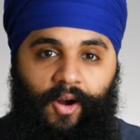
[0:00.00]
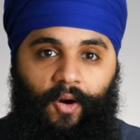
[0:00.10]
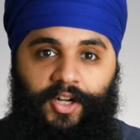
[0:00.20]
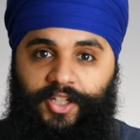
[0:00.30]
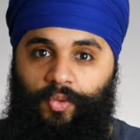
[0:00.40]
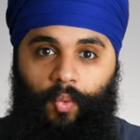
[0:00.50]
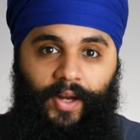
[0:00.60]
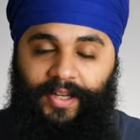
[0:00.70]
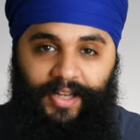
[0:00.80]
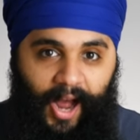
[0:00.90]
or just
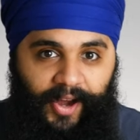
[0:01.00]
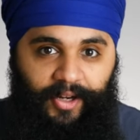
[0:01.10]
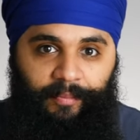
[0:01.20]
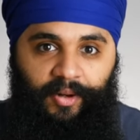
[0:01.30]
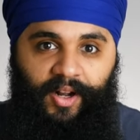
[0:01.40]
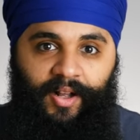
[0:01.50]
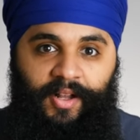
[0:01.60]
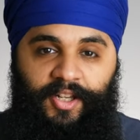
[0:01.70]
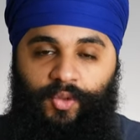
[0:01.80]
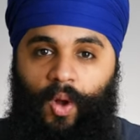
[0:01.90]
one entire book
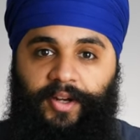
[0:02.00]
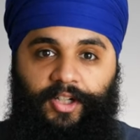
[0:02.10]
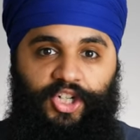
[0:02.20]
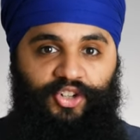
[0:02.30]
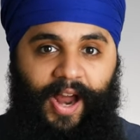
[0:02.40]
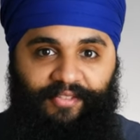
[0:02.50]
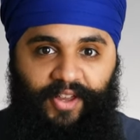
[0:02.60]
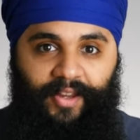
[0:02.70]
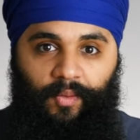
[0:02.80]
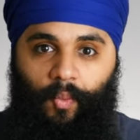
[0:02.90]
just while you're
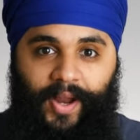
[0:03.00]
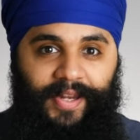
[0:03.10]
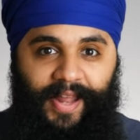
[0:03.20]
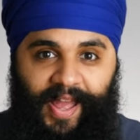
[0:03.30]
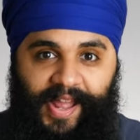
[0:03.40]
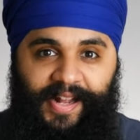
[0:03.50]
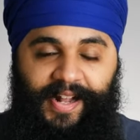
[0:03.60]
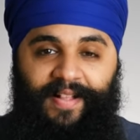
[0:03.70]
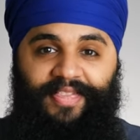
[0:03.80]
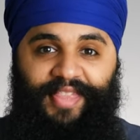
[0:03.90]
driving in one day,
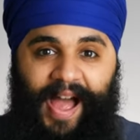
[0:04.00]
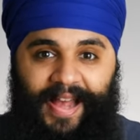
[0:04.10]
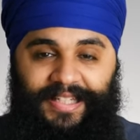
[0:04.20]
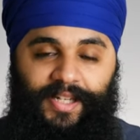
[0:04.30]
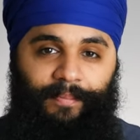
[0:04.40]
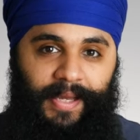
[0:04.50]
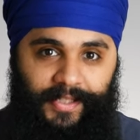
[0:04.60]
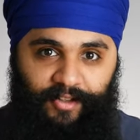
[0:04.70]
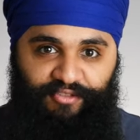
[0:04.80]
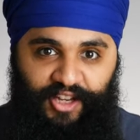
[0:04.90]
that is an
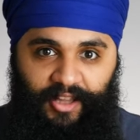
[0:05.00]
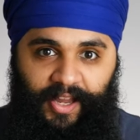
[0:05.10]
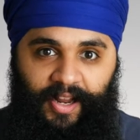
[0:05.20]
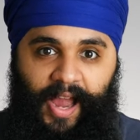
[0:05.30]
amazing feeling.